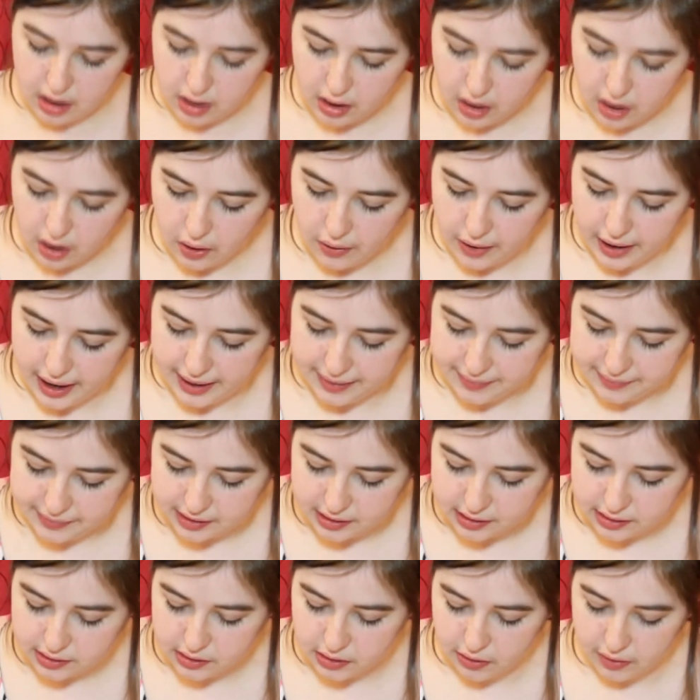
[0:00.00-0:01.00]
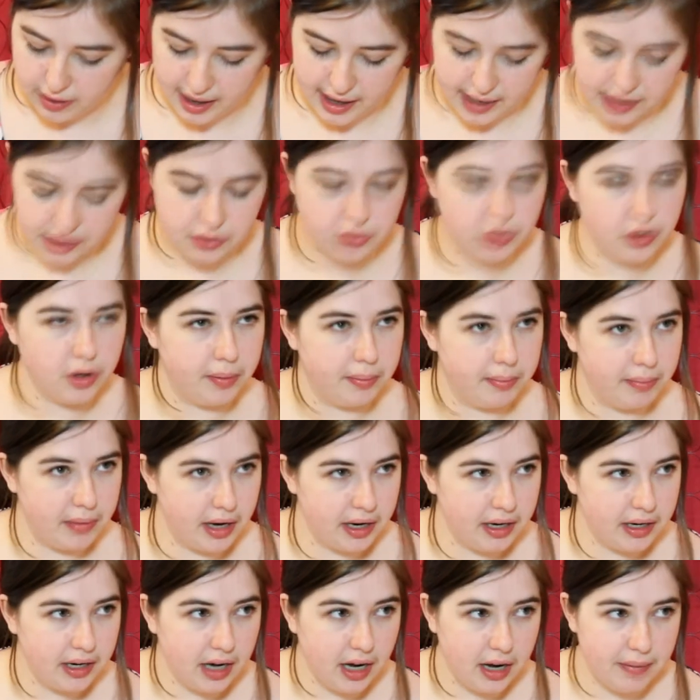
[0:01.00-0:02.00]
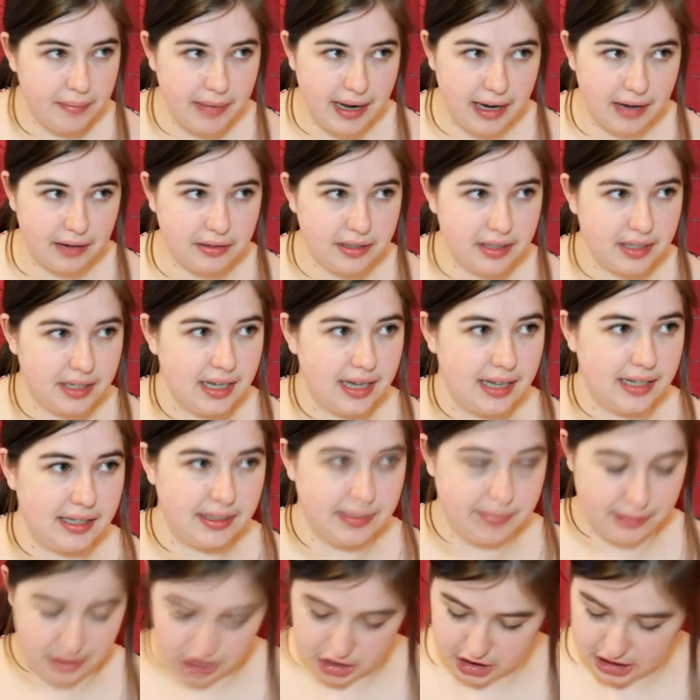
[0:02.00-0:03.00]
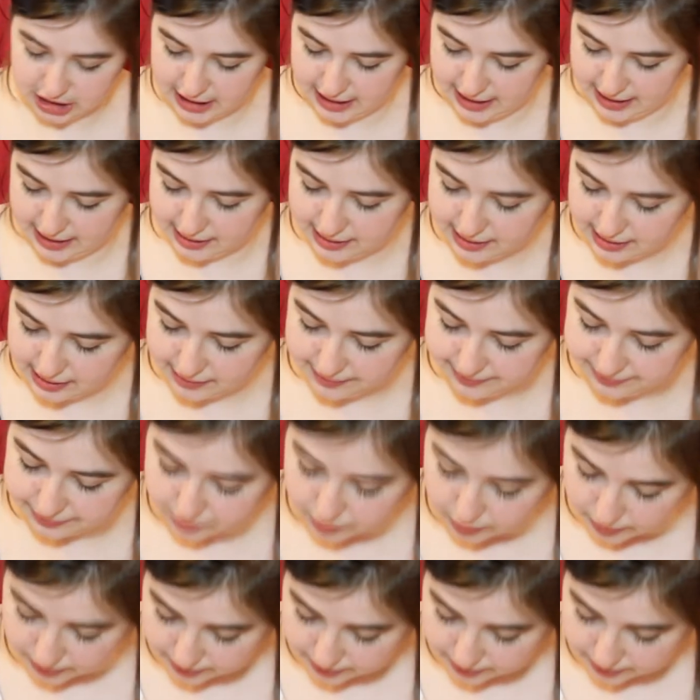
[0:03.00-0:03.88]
Okay, so I drew a mug, a mouse, and some cheese.